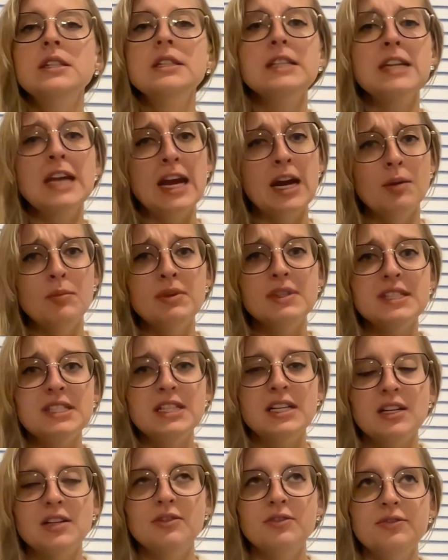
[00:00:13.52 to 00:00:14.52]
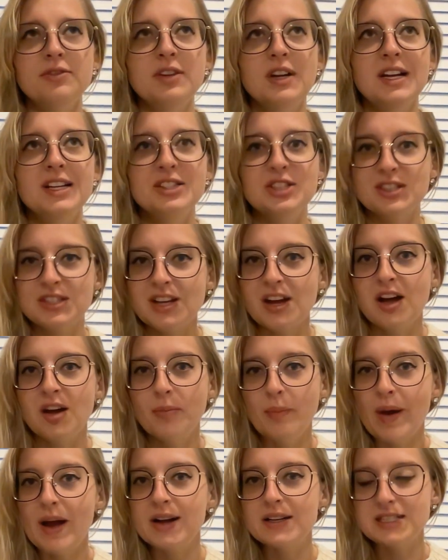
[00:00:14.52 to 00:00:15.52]
camera stuff just got
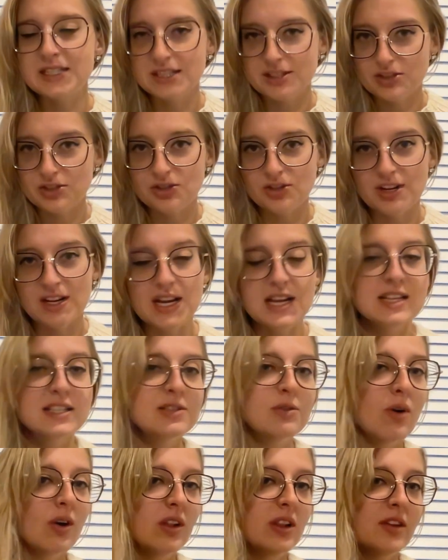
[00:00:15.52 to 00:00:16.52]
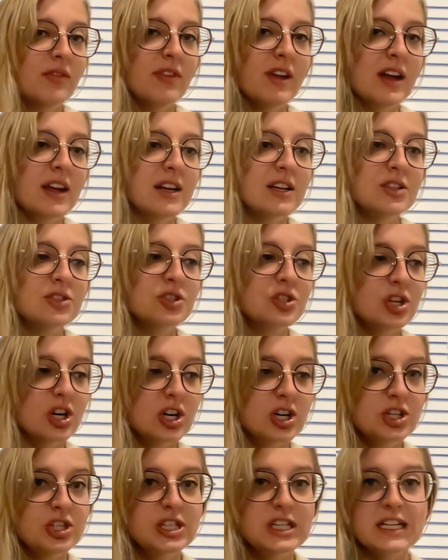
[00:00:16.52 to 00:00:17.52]
unpacked yesterday, so all of that is
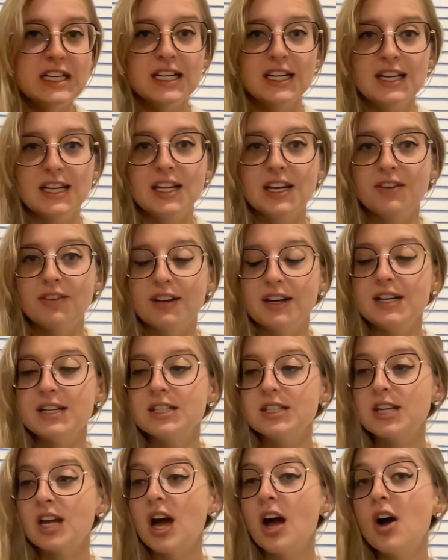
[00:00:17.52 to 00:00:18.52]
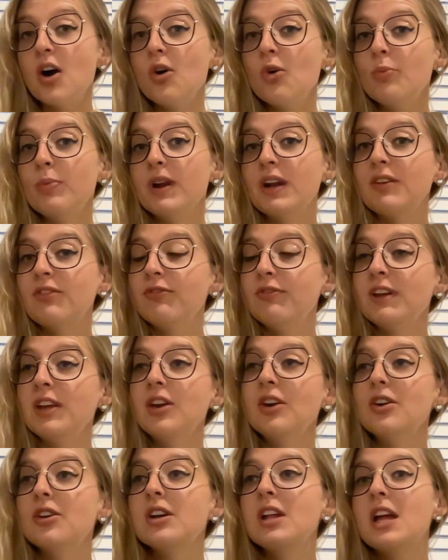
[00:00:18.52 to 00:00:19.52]
charging and getting ready to go. But I
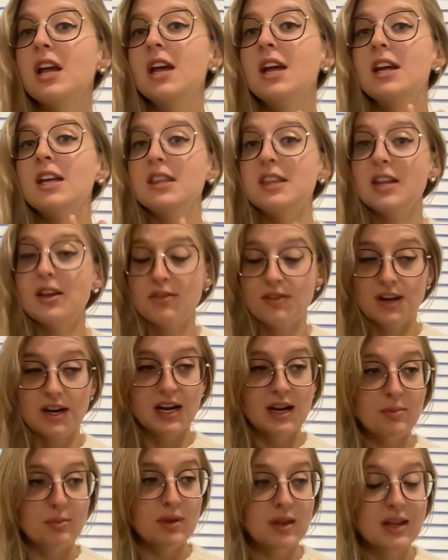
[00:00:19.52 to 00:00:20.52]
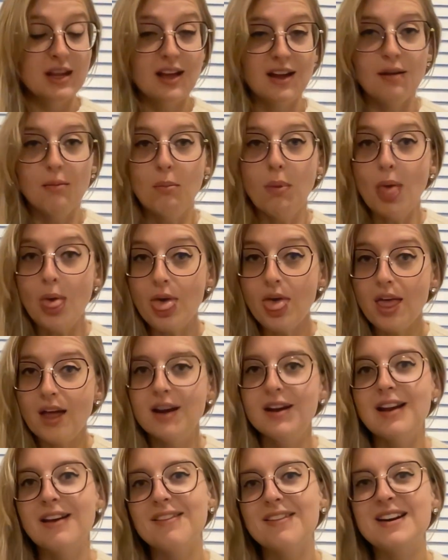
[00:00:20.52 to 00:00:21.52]
figured now that I'm
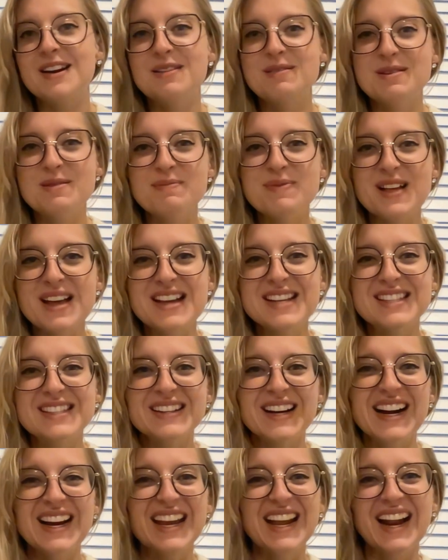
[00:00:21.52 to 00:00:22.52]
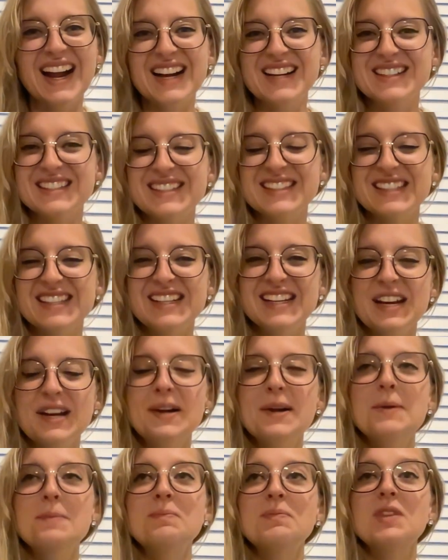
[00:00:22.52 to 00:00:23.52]
in a place where I can actually
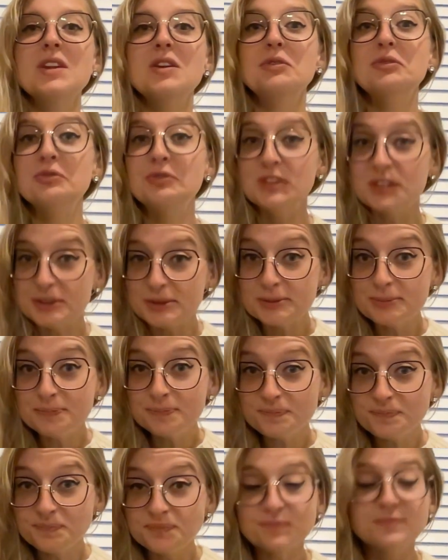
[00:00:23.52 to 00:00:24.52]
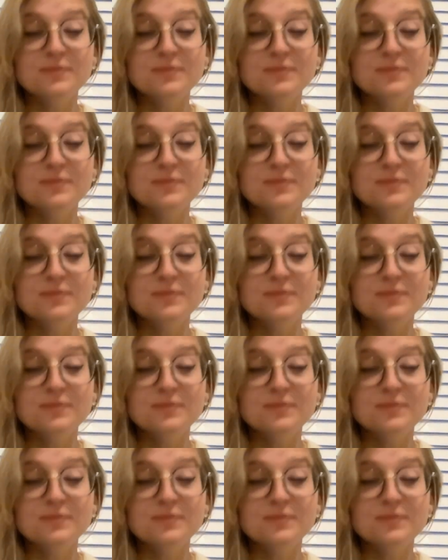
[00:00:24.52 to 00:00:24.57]
film,